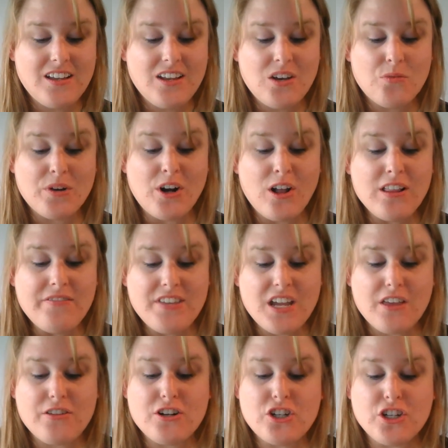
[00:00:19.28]
When all of the
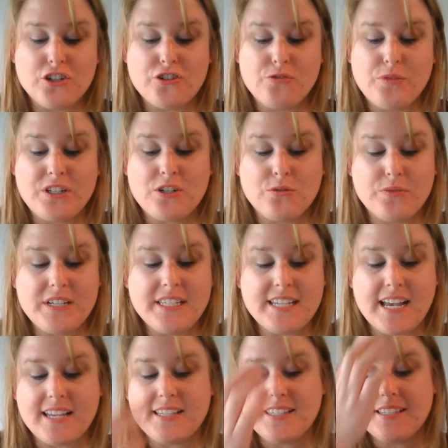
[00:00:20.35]
other children went to
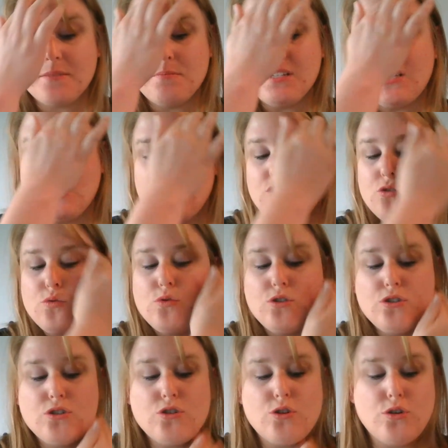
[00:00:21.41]
recess, Mrs.
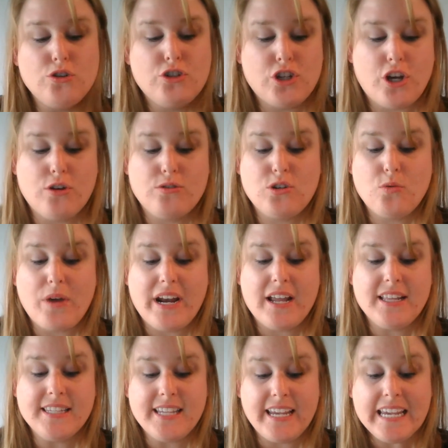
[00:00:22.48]
Jules told Joe to wait
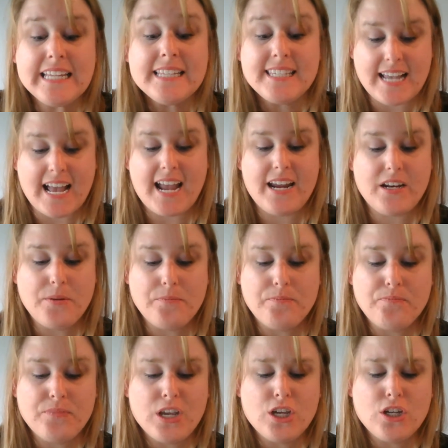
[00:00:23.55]
inside.
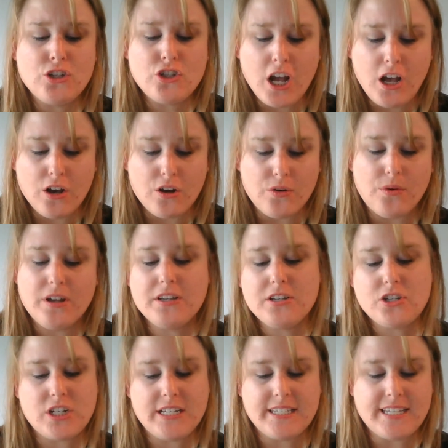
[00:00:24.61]
"Joe,"
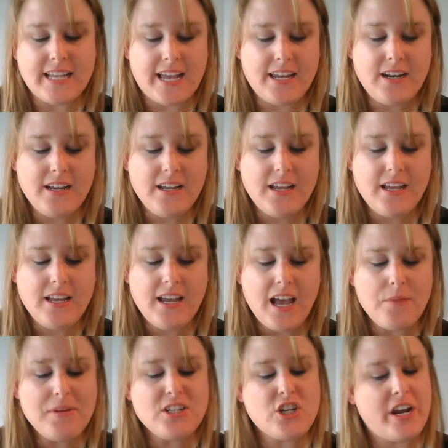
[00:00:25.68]
she said,
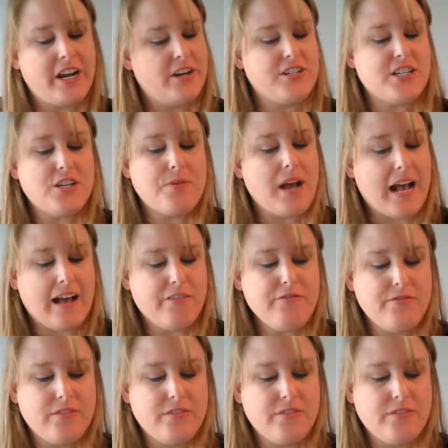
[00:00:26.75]
"how much hair do you have?"